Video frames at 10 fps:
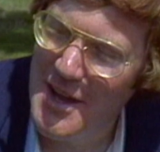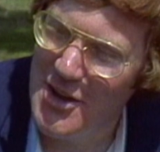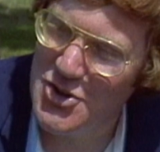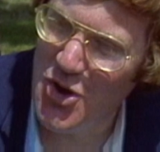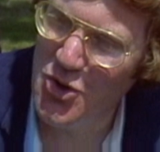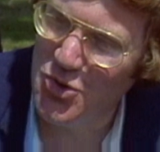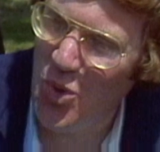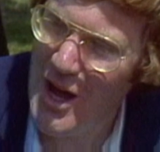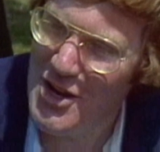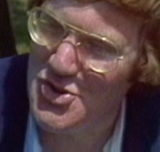Jones,
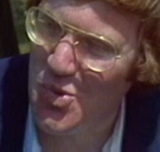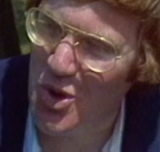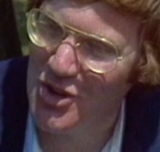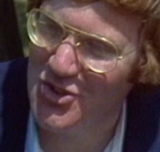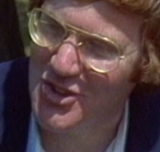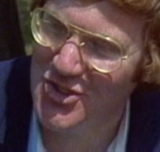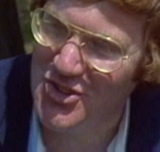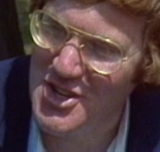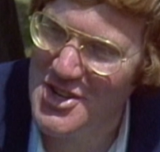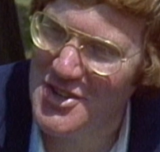why did you want to
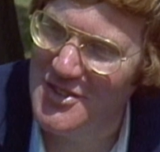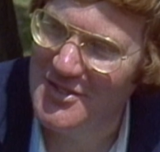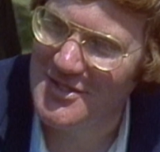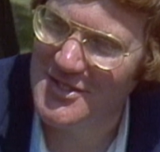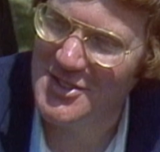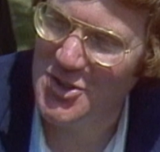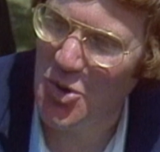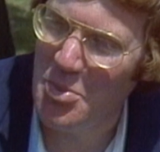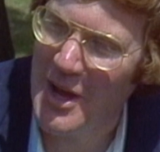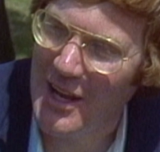succeed so
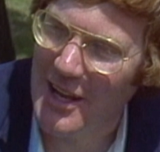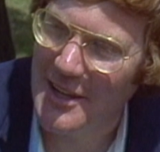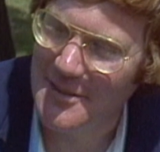badly?